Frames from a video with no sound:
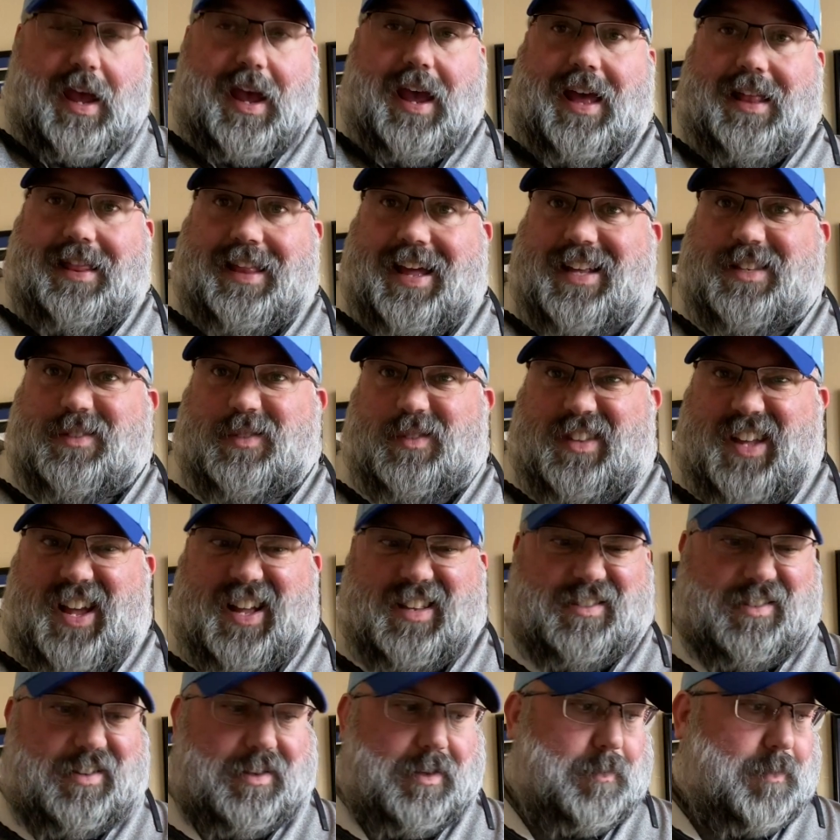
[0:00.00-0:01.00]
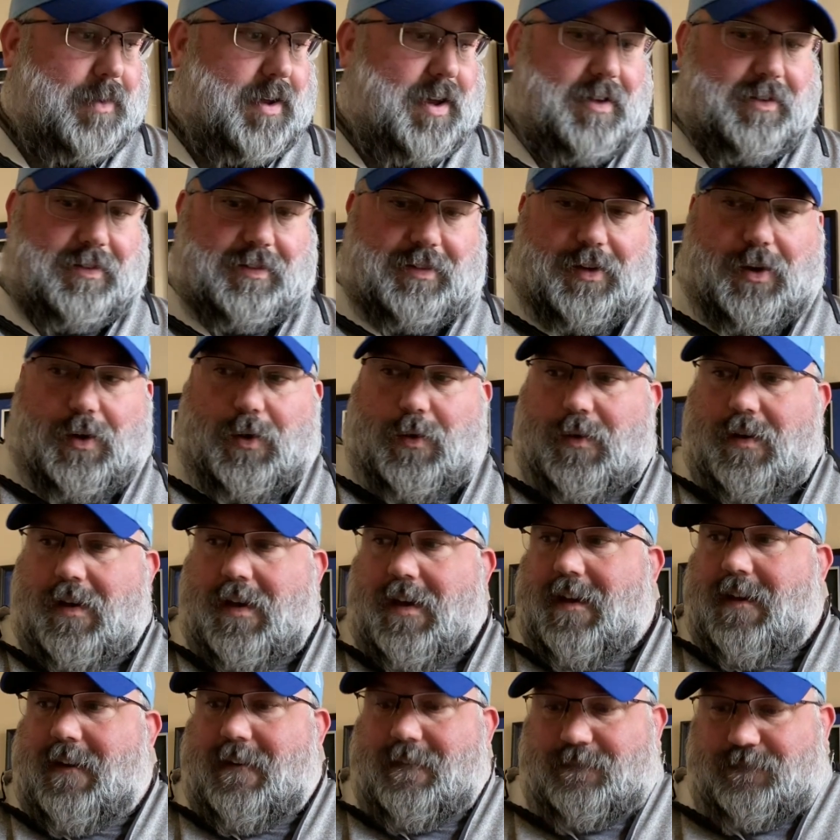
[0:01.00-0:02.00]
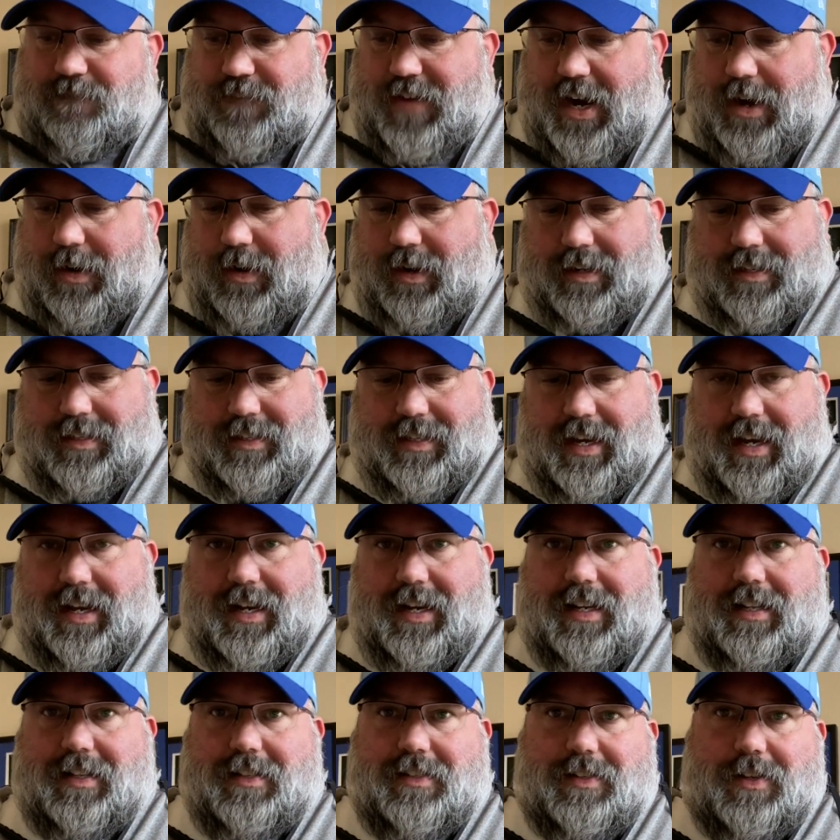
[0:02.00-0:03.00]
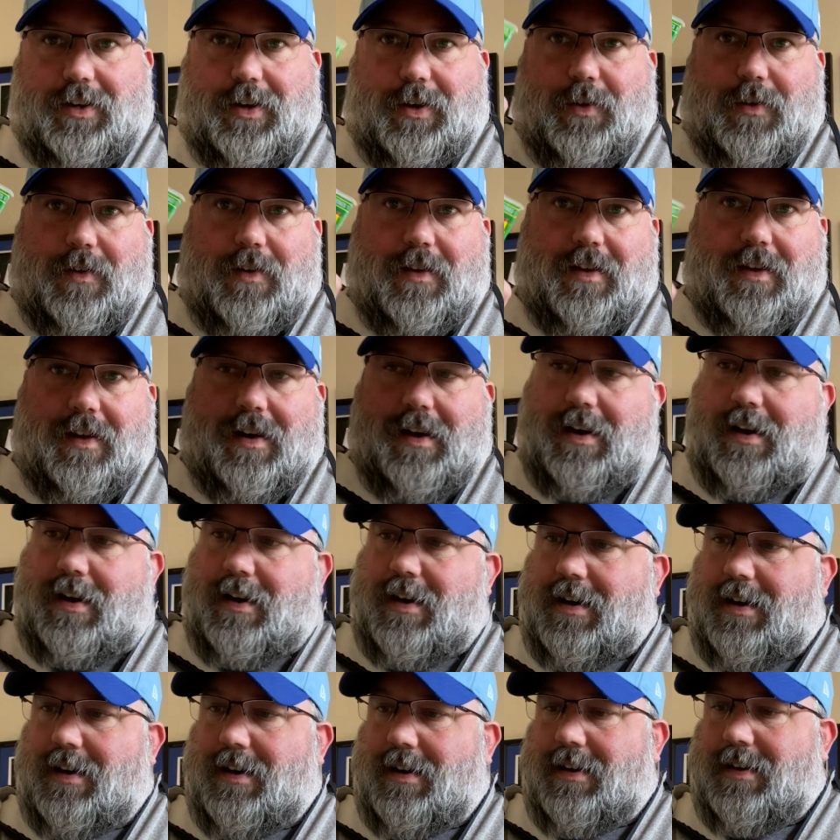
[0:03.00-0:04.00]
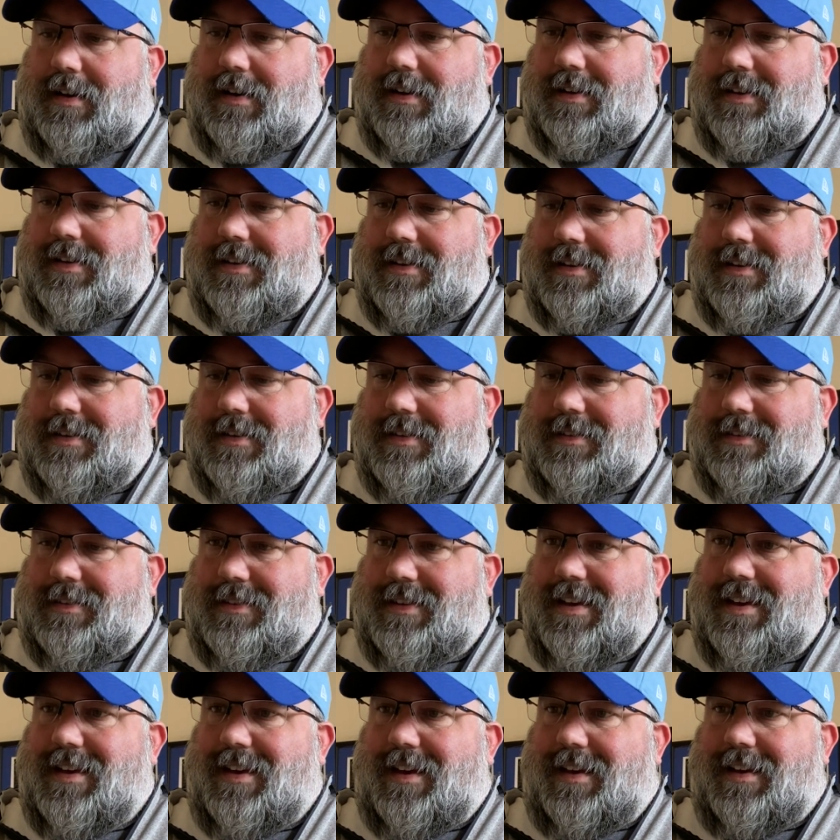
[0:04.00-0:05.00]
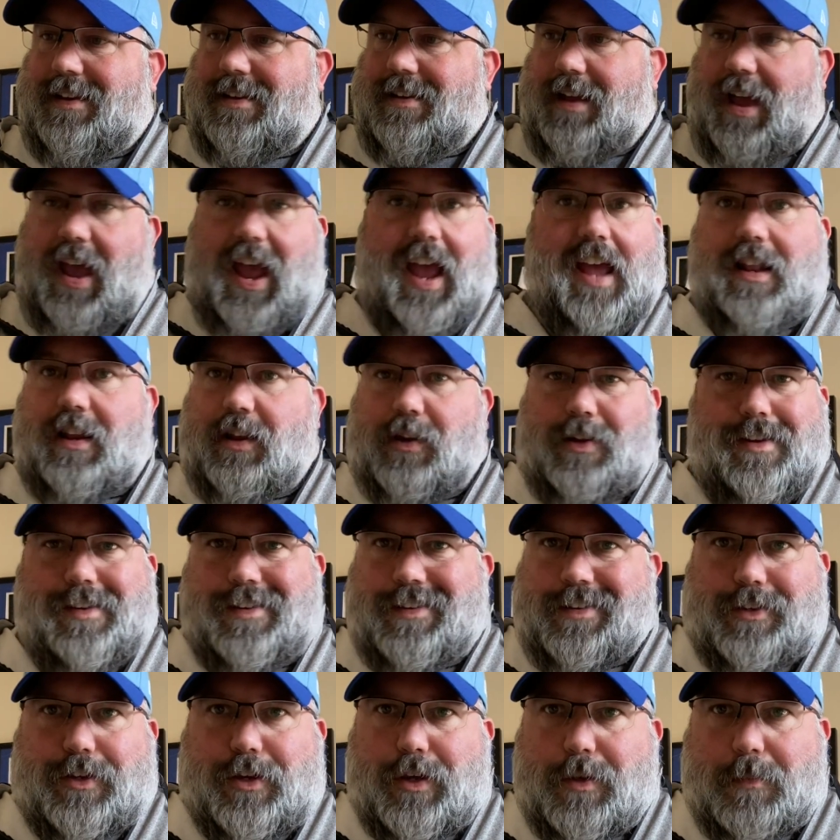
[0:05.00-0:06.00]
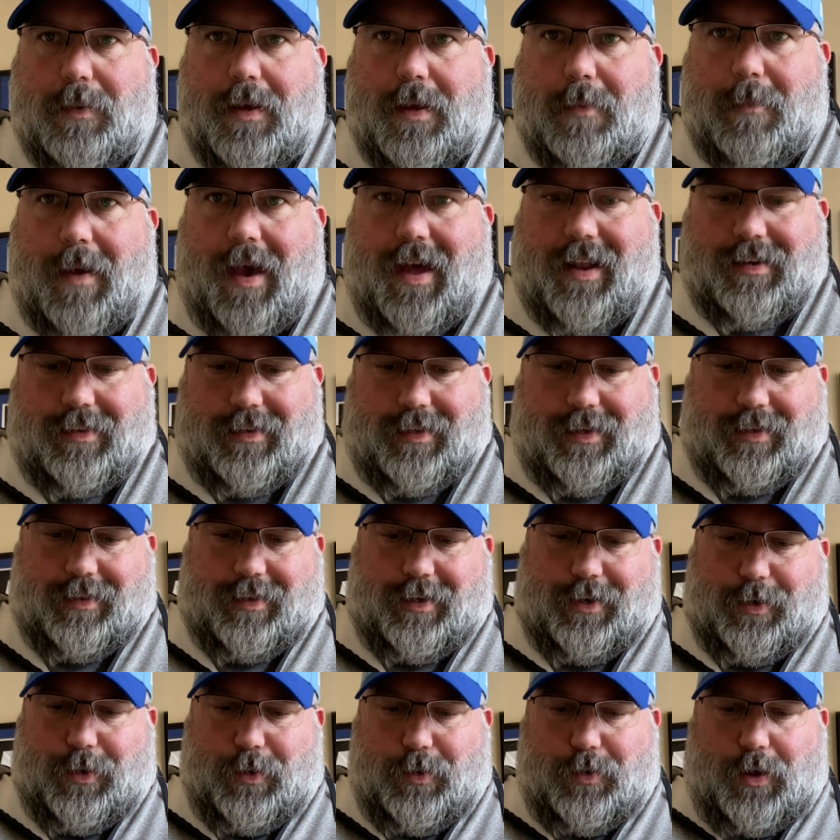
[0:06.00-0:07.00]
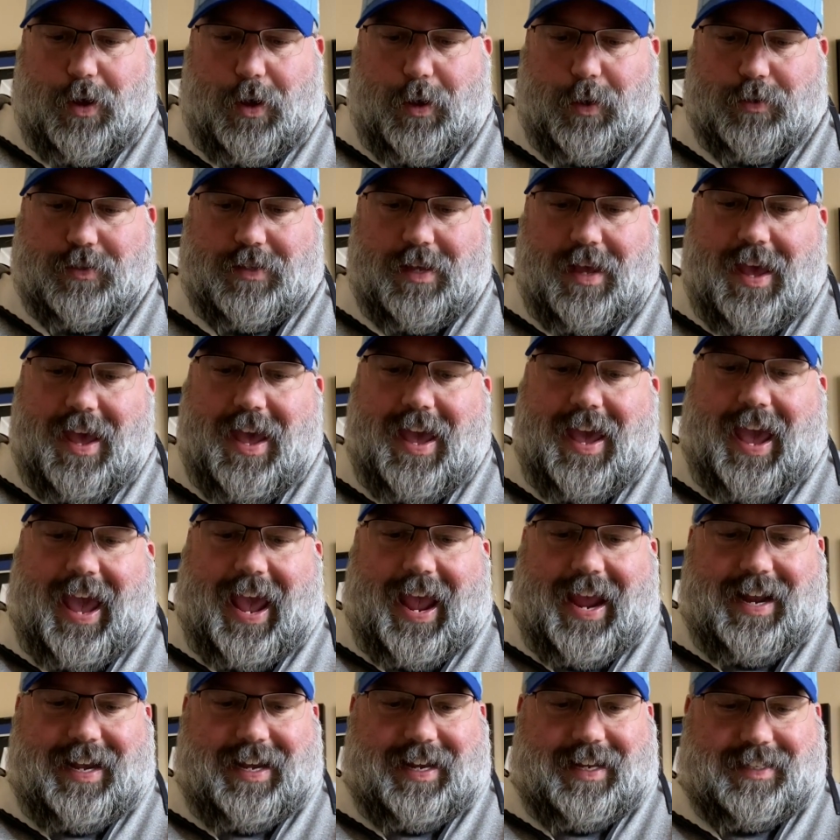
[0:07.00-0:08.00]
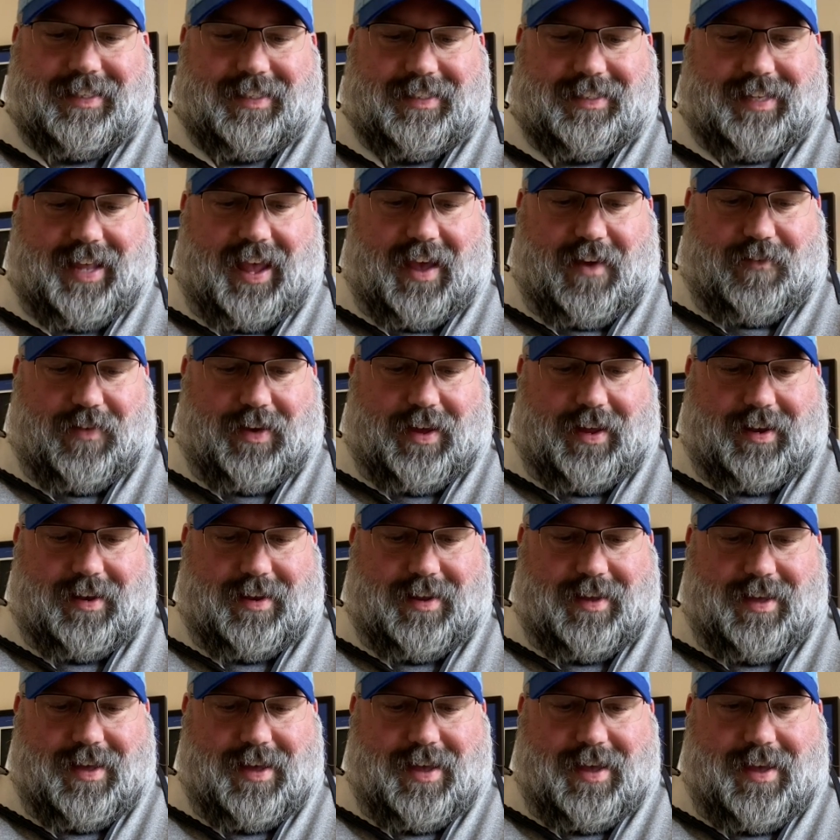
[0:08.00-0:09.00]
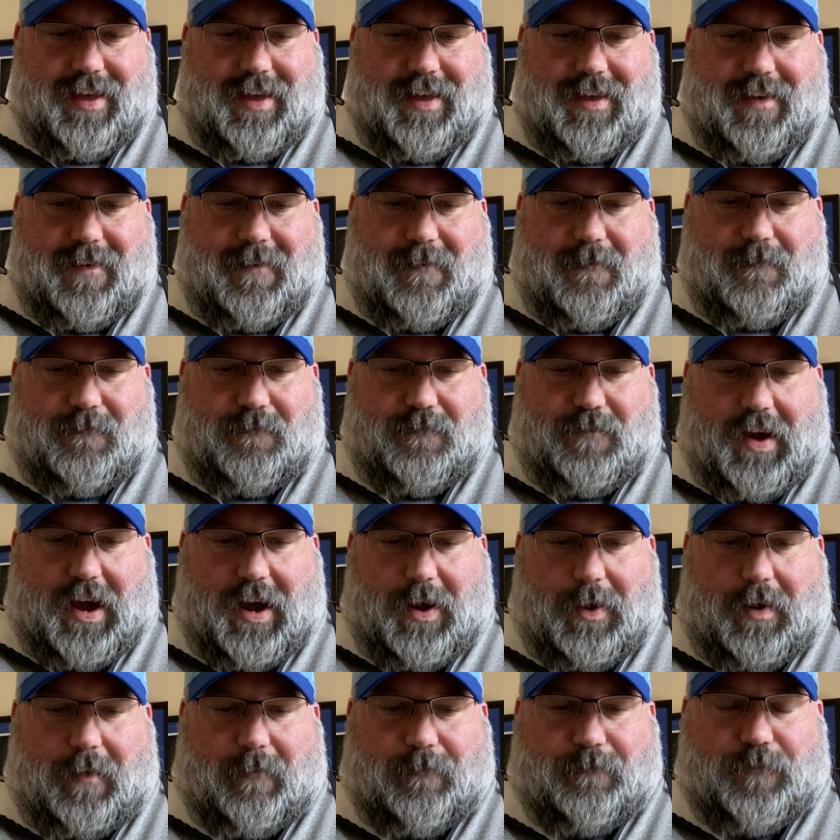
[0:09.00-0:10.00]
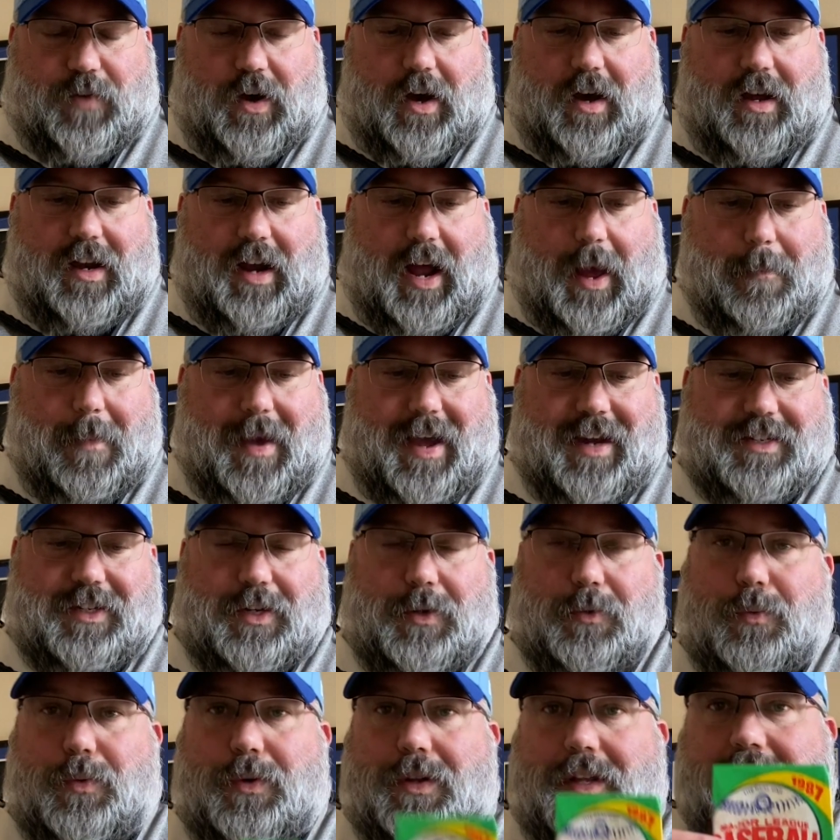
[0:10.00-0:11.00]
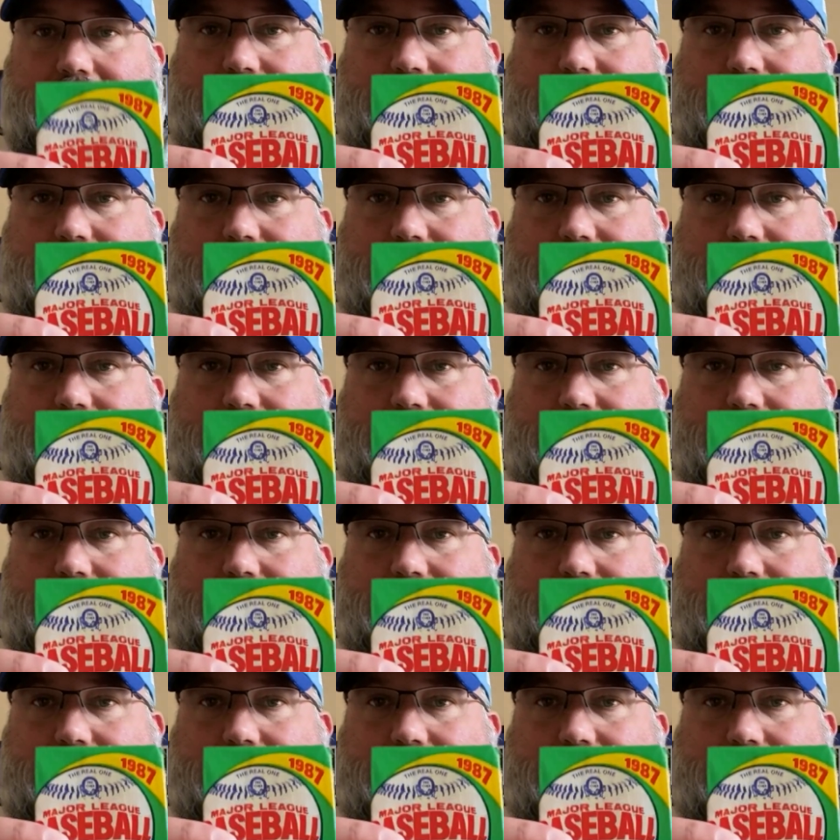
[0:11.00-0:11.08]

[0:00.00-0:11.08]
And that's what that's all about. So very excited. So, uh, yeah. And could be a Mattingly in there. Who knows? 87 very fun. I'm actually really